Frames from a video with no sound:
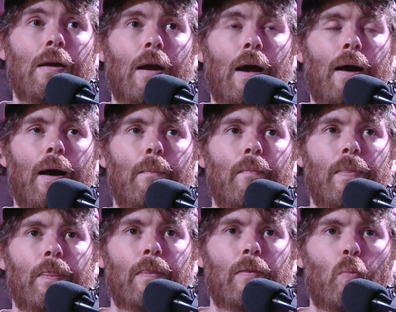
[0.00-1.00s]

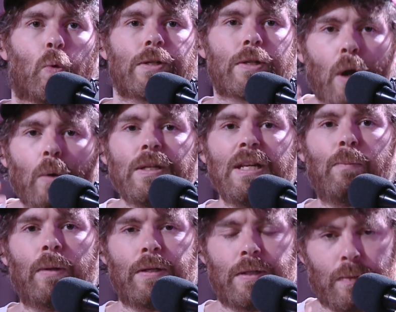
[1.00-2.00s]
were so
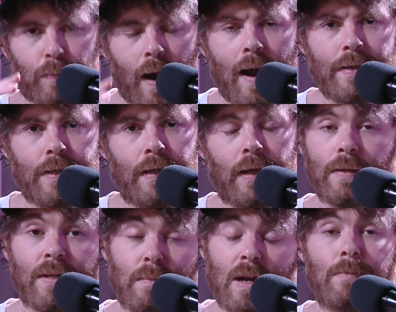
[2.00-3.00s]
deeply surprising and
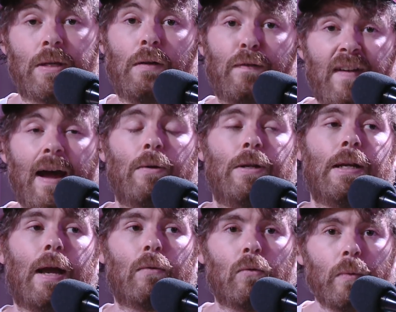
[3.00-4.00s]
sometimes
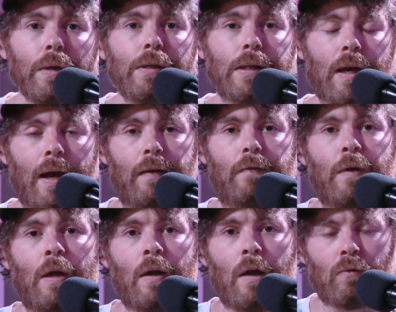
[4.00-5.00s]
confounding, and really kind of
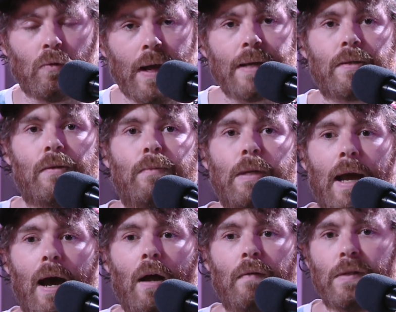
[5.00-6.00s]
wrestled me
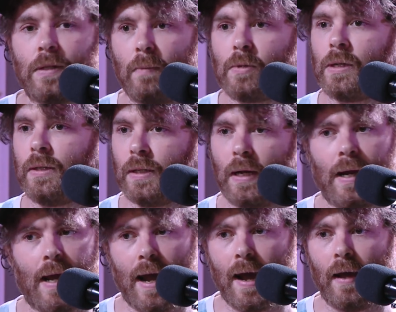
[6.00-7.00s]
out of assumptions that I
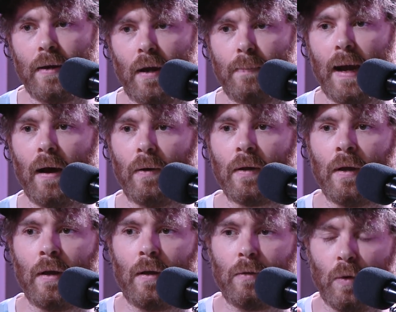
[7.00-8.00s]
had about
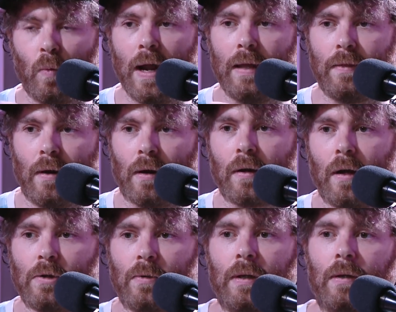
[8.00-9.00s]
the way that our
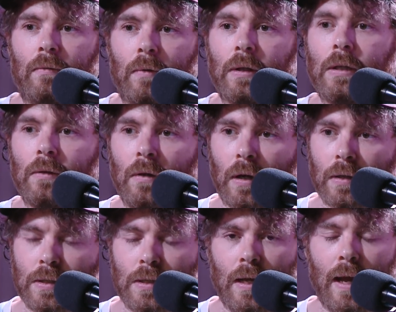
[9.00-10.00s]
country really
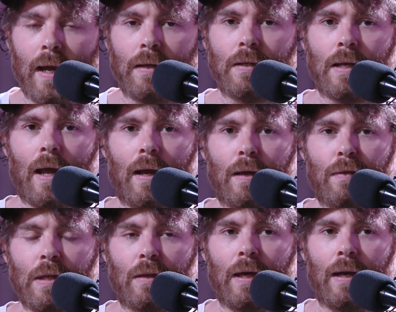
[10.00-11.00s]
looks. And I
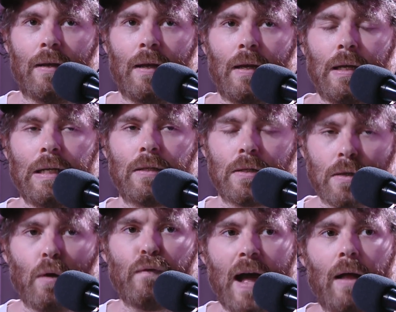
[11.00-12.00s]
think that it's
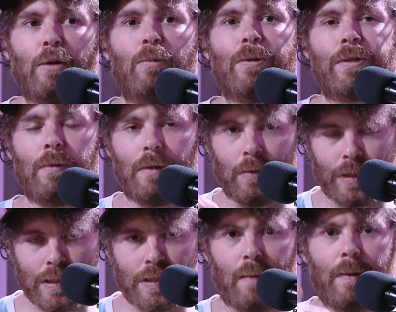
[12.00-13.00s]
so valuable to be able
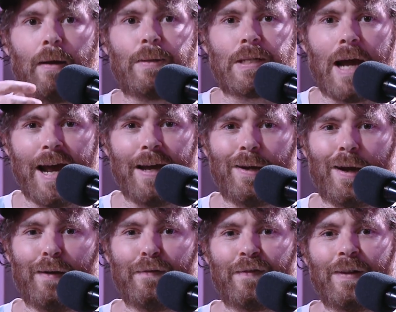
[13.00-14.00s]
to step outside
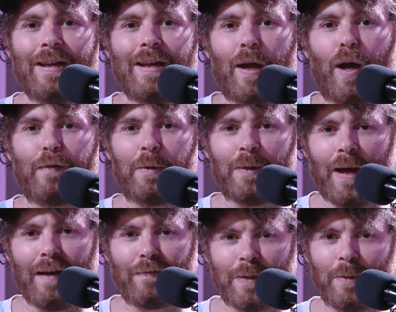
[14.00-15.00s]
of your
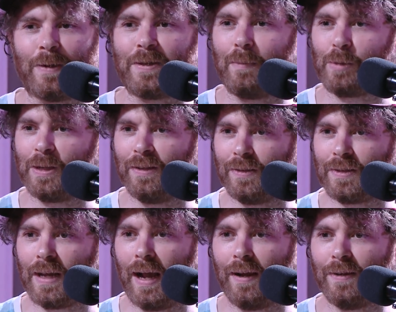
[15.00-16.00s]
life and your
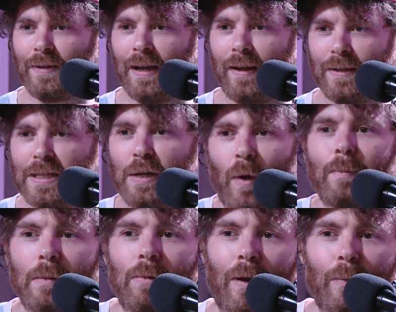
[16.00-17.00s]
assumptions and see what
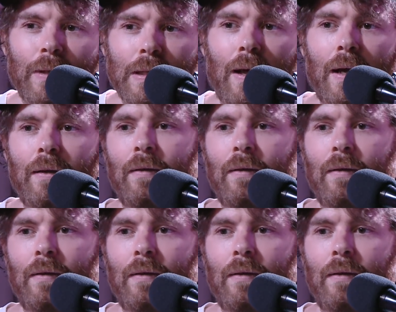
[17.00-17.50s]
people are really like.